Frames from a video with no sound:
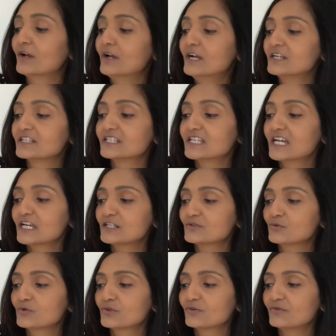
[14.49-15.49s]
Today's
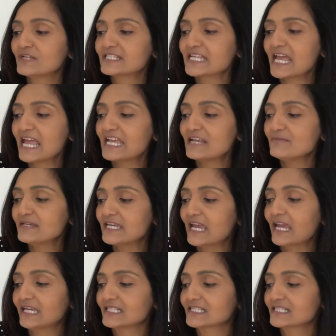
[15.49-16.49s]
author is Amy
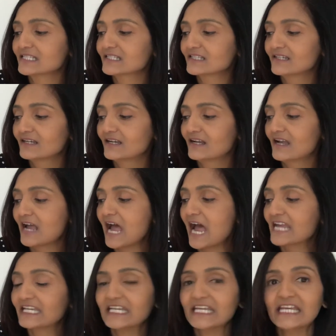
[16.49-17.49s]
Hest
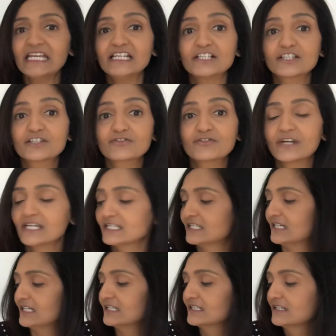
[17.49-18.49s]
and
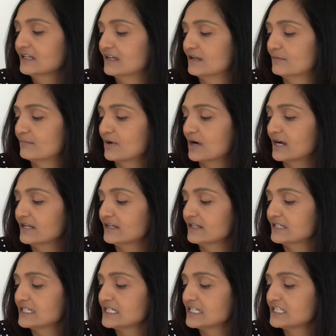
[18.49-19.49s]
illustrated by
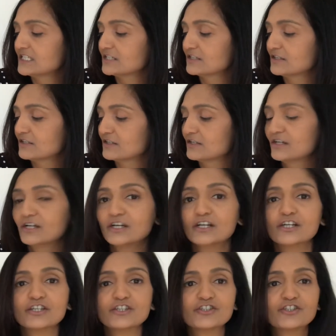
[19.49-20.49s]
Anita,
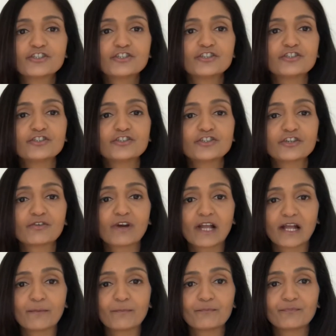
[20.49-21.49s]

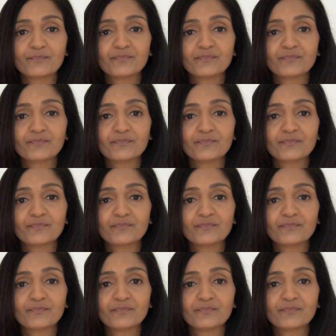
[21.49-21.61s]
Jeram.